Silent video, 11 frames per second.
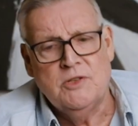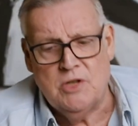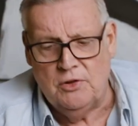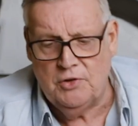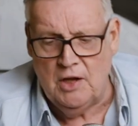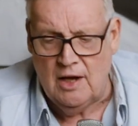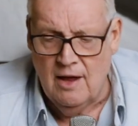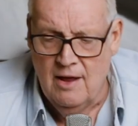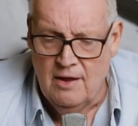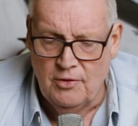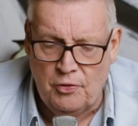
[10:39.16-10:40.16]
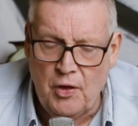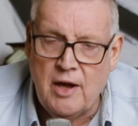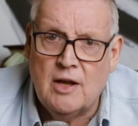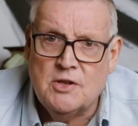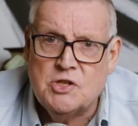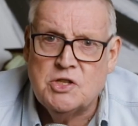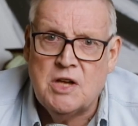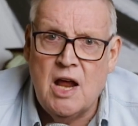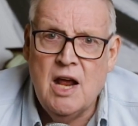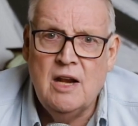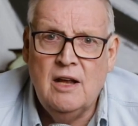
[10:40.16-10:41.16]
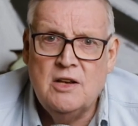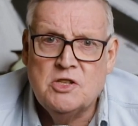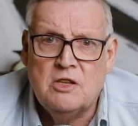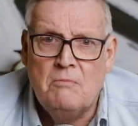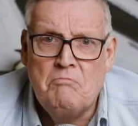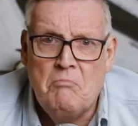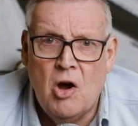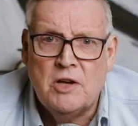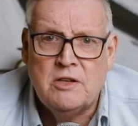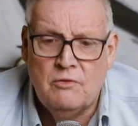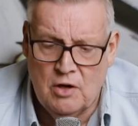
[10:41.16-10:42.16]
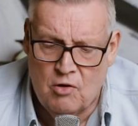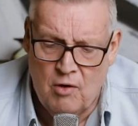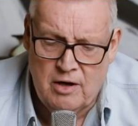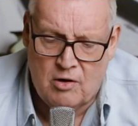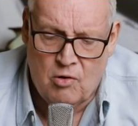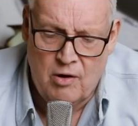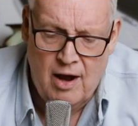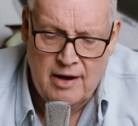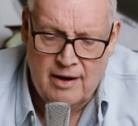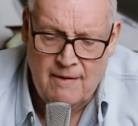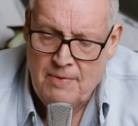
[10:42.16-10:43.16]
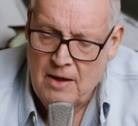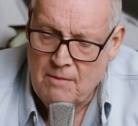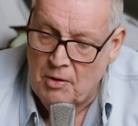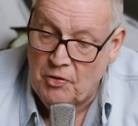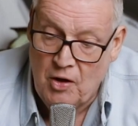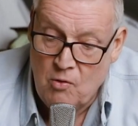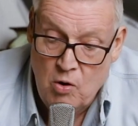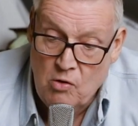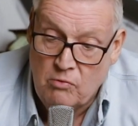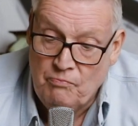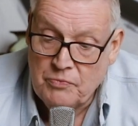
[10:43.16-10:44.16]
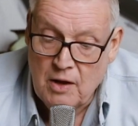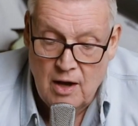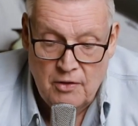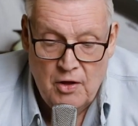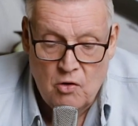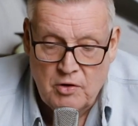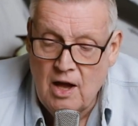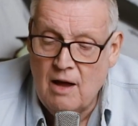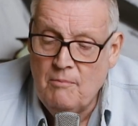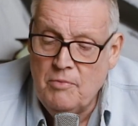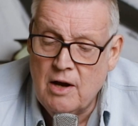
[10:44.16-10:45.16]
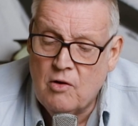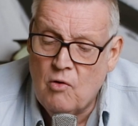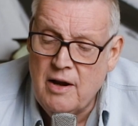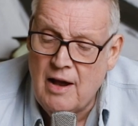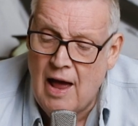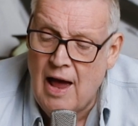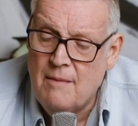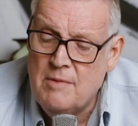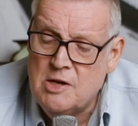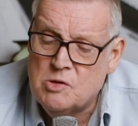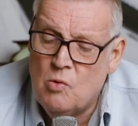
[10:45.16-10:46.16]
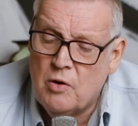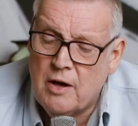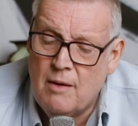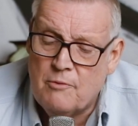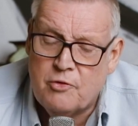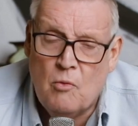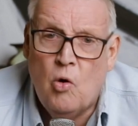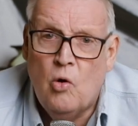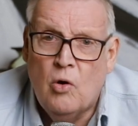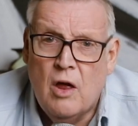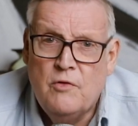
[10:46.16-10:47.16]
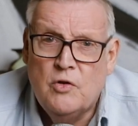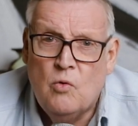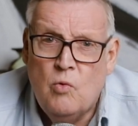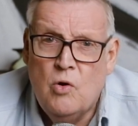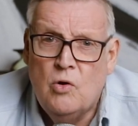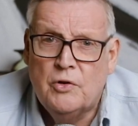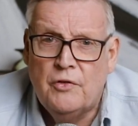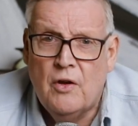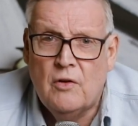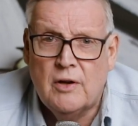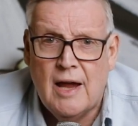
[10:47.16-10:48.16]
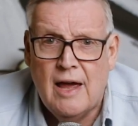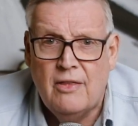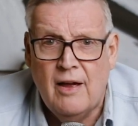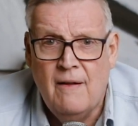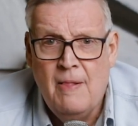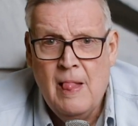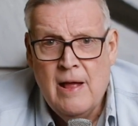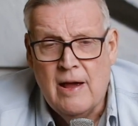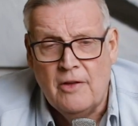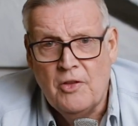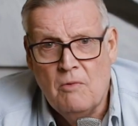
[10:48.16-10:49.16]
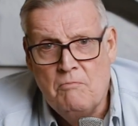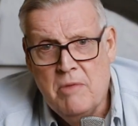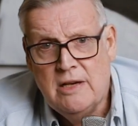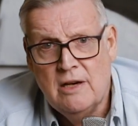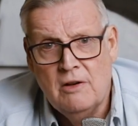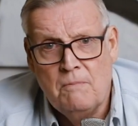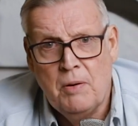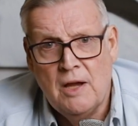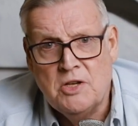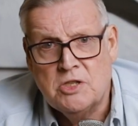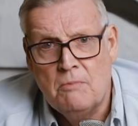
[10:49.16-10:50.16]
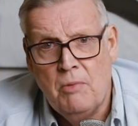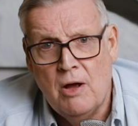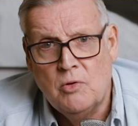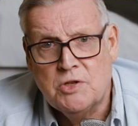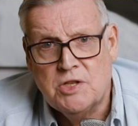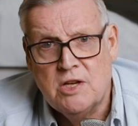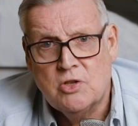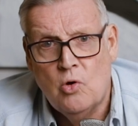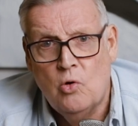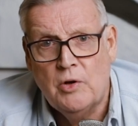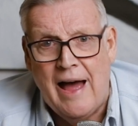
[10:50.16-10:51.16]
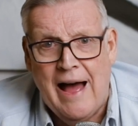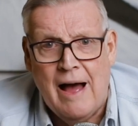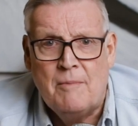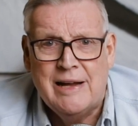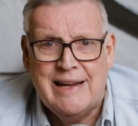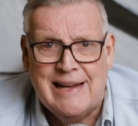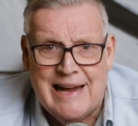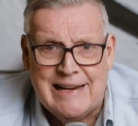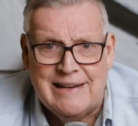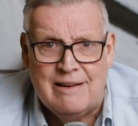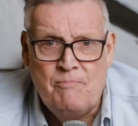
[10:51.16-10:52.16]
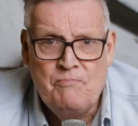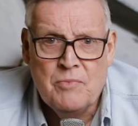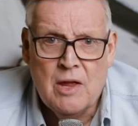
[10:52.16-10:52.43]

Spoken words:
to think that they can stand against the might of the great creator. But they will, and they'll come. Their great armies will come from all over the world, and they'll gather and they'll meet in a place the Bible says called Armageddon.